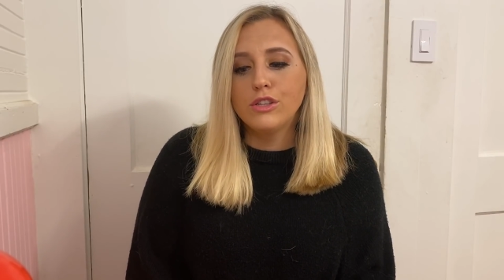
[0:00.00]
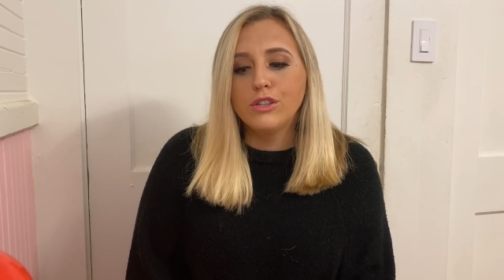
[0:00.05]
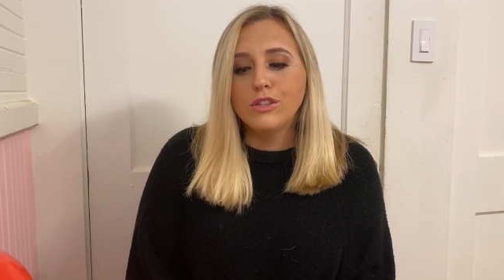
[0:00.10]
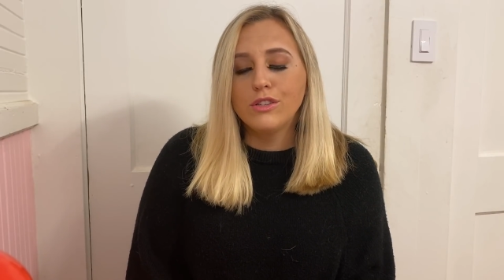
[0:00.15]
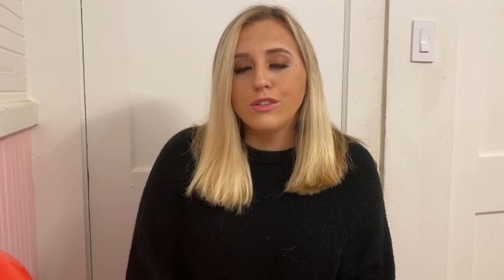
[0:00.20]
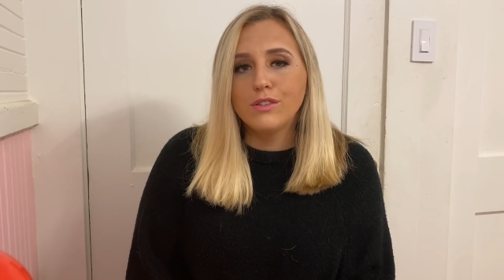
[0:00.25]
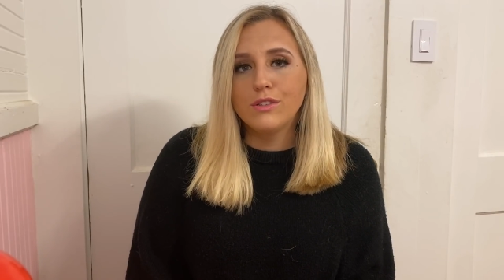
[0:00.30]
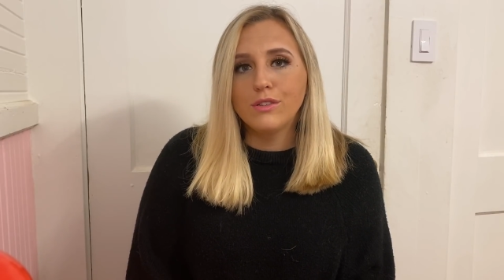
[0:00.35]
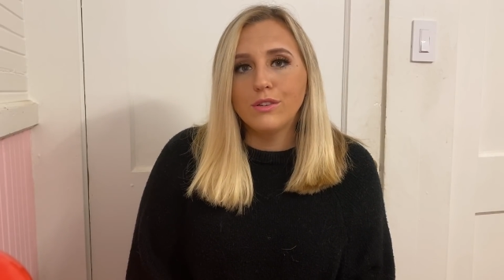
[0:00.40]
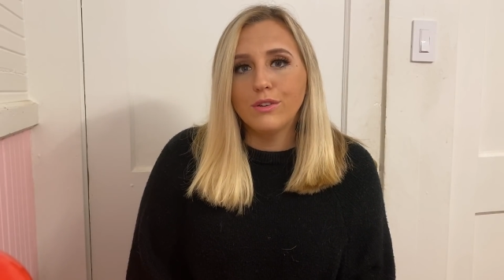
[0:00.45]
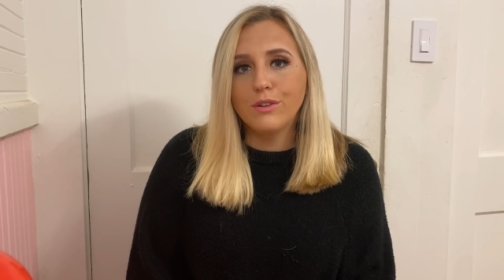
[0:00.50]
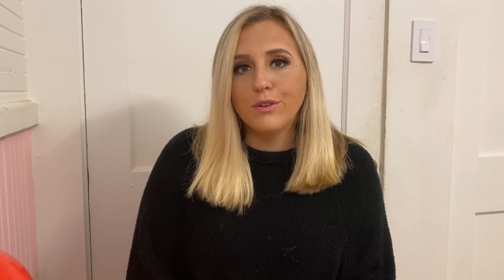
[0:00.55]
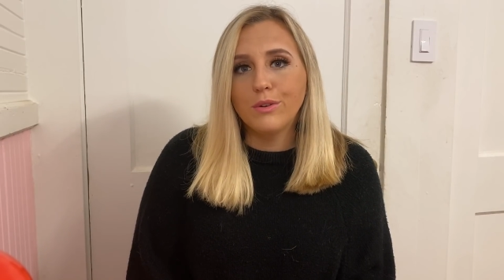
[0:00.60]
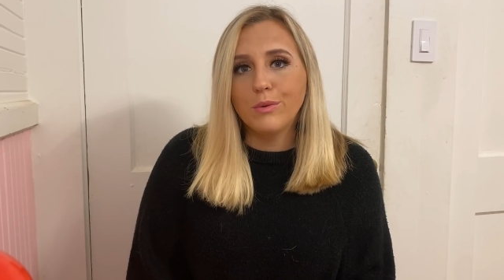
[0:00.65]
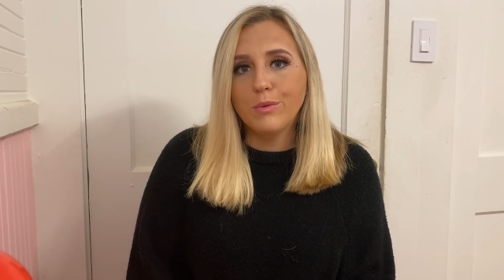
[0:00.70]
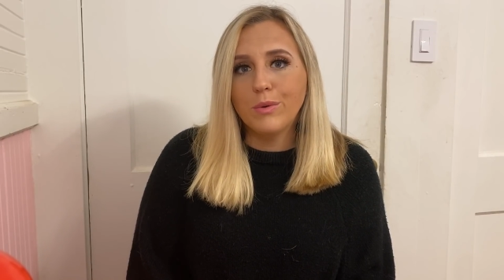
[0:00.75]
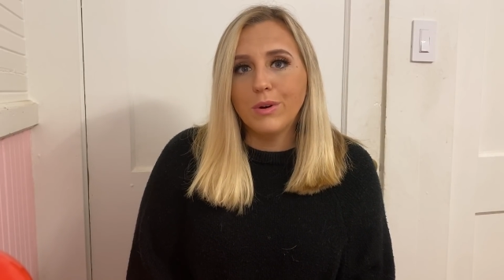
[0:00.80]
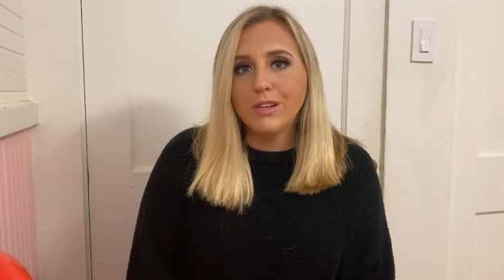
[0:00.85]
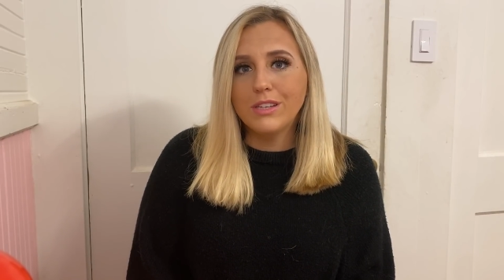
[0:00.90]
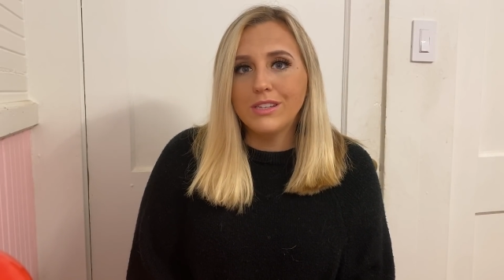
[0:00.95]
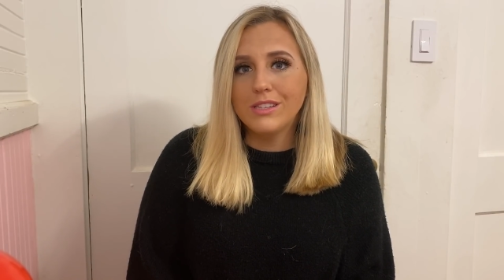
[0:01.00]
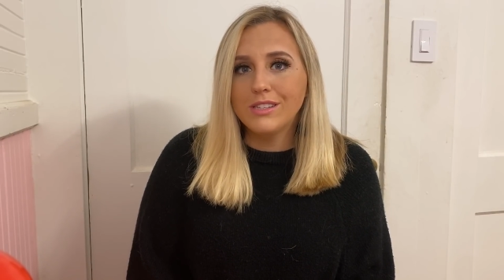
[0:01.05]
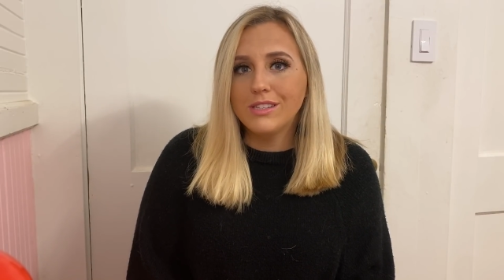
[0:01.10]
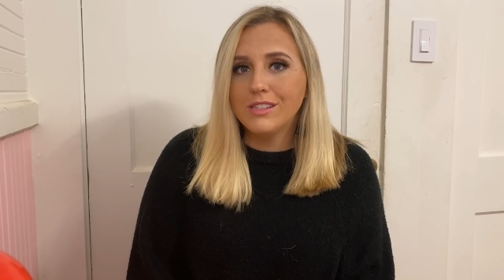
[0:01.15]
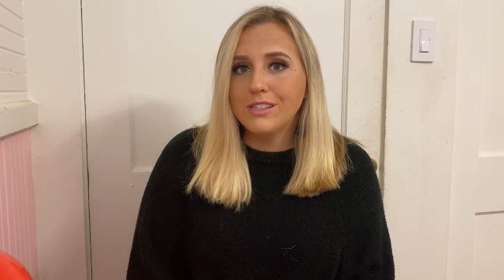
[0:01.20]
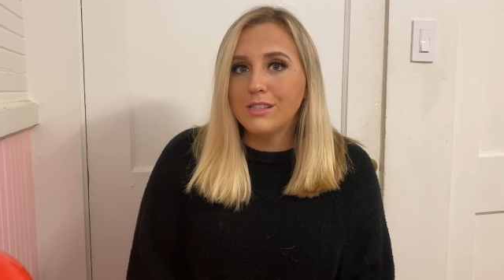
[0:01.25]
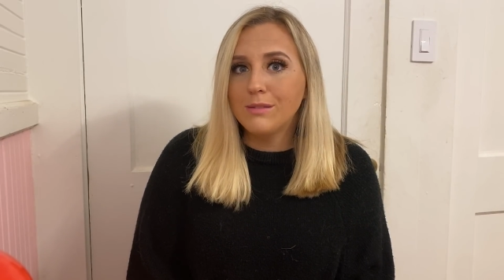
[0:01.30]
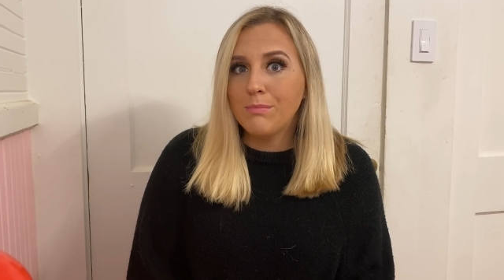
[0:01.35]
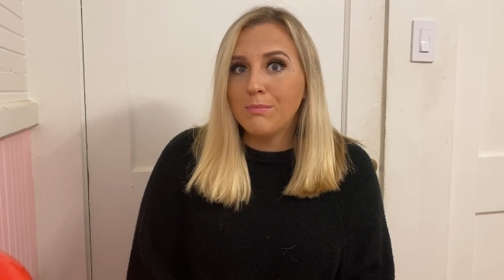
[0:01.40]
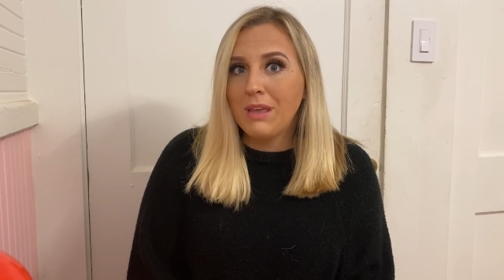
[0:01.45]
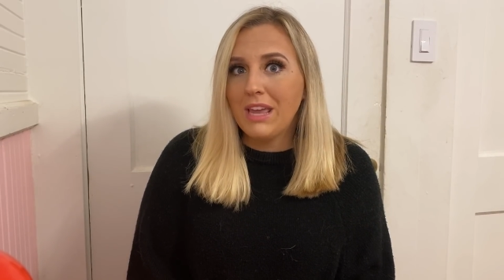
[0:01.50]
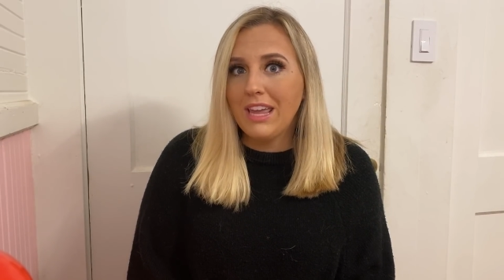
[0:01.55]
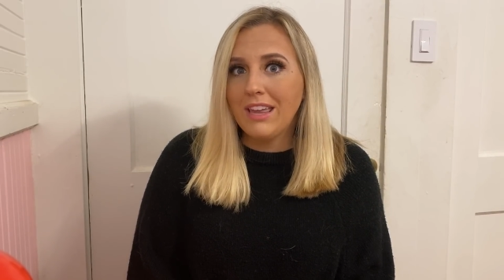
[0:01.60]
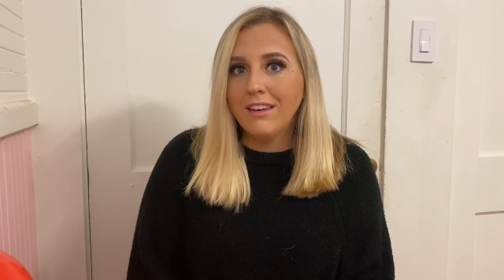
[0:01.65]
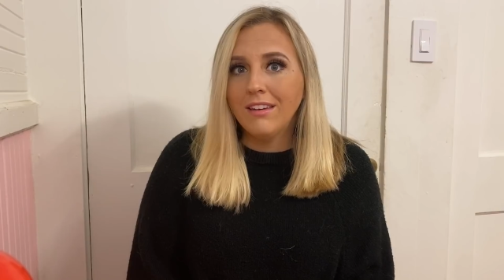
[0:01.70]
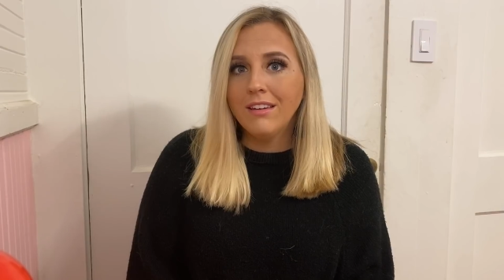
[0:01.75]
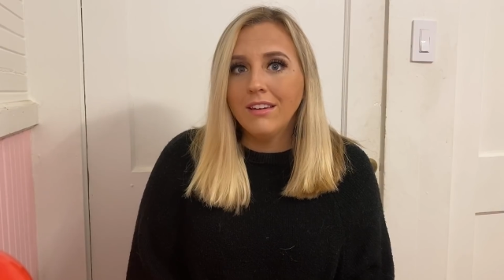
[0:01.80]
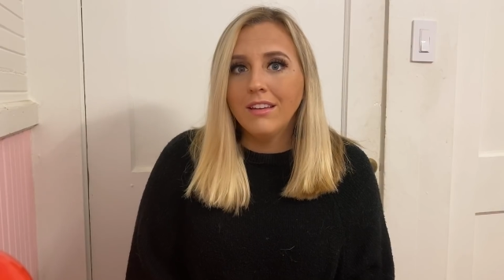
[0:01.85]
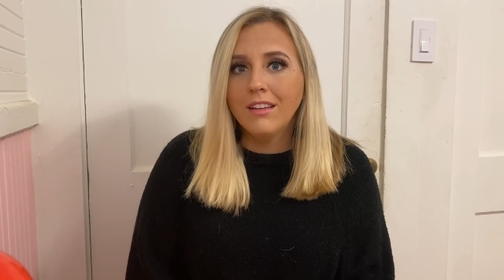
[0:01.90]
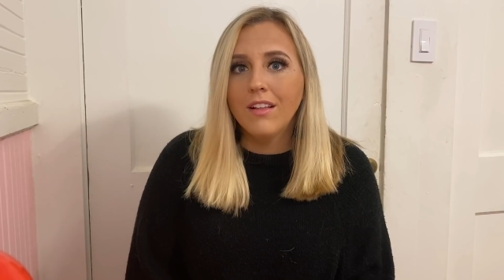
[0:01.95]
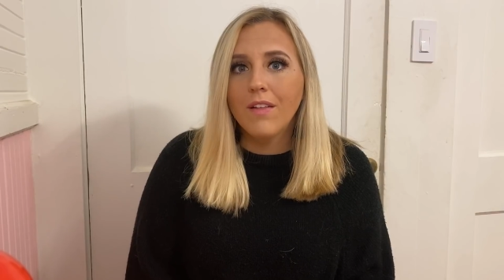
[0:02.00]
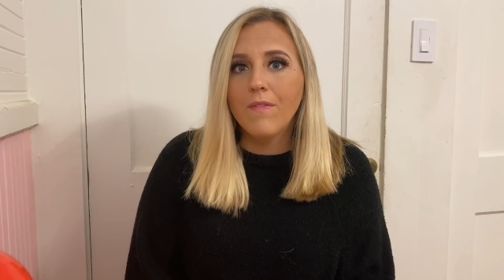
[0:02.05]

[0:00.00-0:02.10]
So what does this mean?